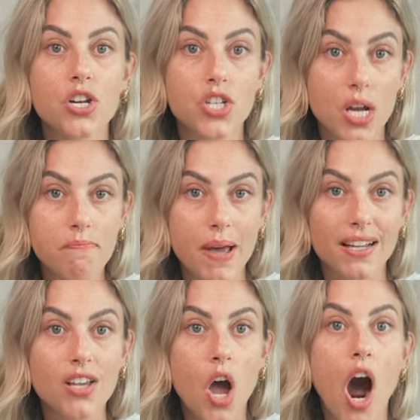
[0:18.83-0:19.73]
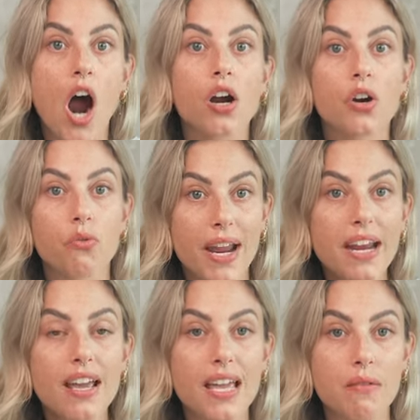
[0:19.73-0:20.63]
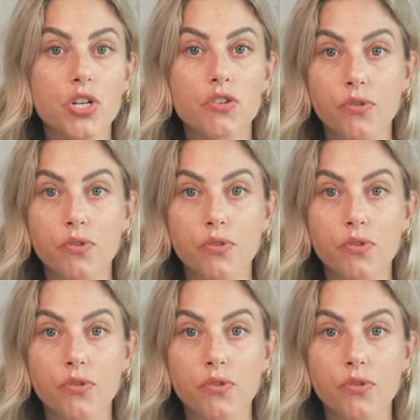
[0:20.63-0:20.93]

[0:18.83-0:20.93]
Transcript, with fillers: JPEGs are a great image